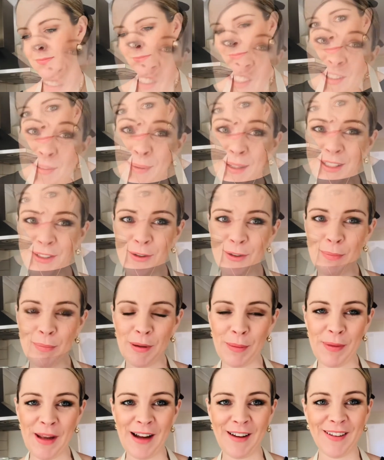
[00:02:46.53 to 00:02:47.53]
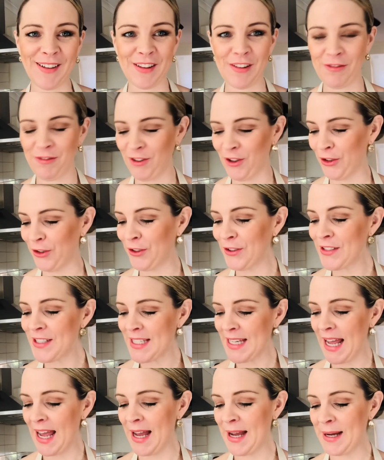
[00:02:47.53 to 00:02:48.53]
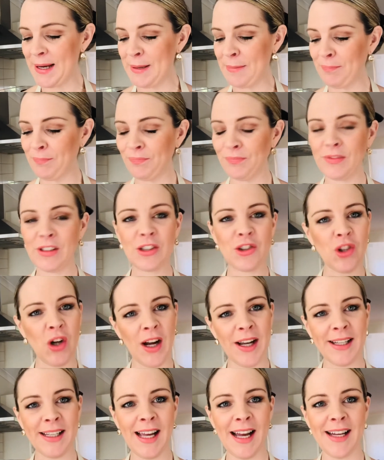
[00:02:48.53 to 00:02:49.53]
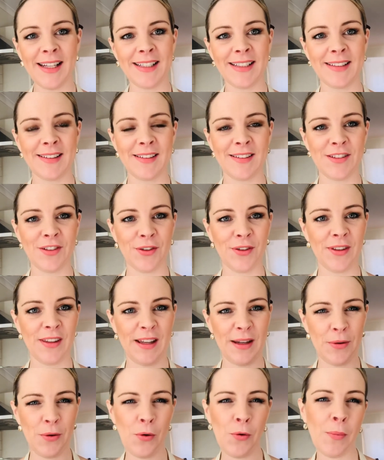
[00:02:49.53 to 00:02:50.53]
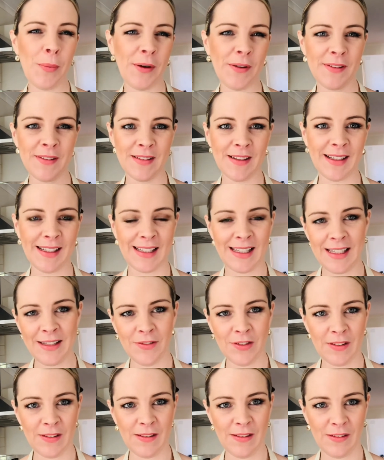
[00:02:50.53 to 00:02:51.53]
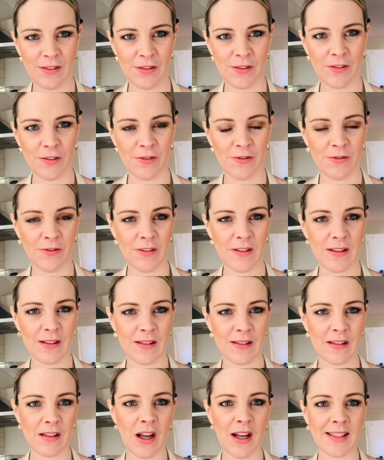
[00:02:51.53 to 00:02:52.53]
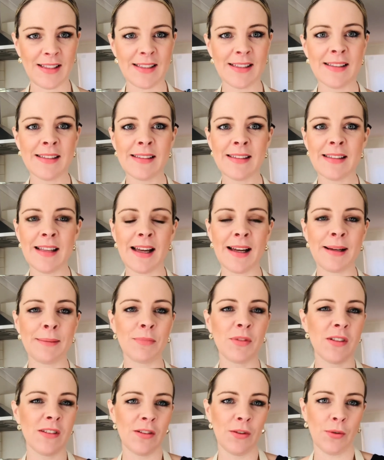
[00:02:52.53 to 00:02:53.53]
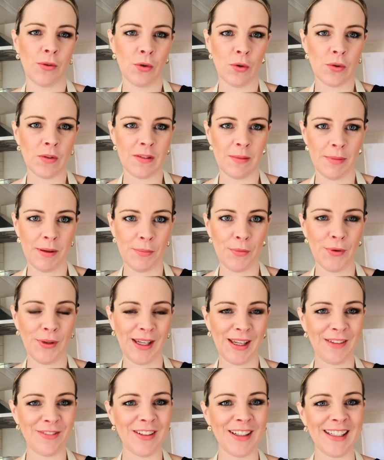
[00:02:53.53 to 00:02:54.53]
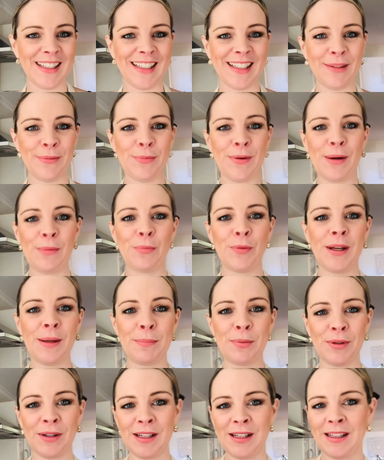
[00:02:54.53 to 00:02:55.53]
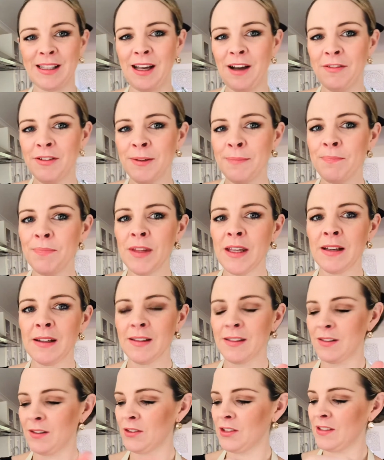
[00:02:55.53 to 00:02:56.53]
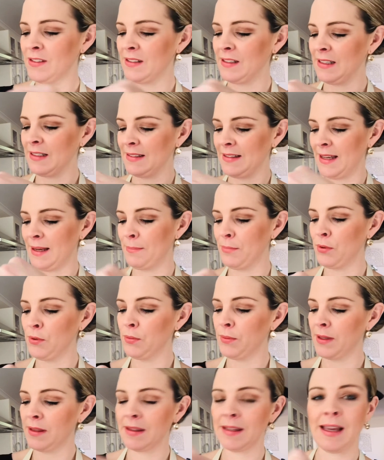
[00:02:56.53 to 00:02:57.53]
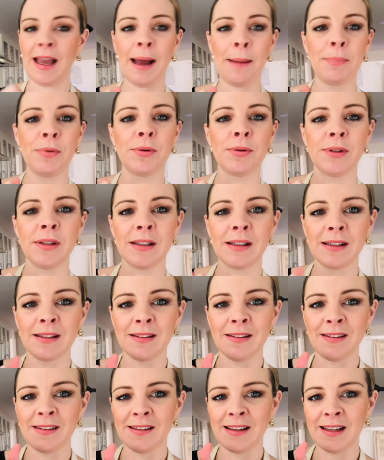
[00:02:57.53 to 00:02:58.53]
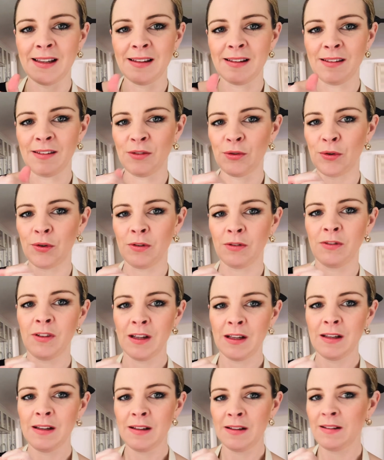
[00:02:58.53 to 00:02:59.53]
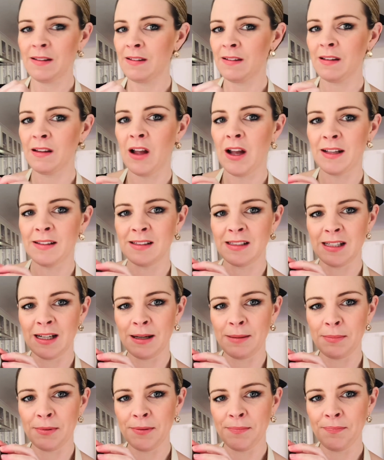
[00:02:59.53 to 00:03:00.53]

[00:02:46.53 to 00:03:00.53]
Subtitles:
When you're preparing the fruit, try and cut it so they're almost like even sort of slices, just so it cooks a bit more evenly when we put it in the oven. So just an example with the apple, you can see it's sort of sliced up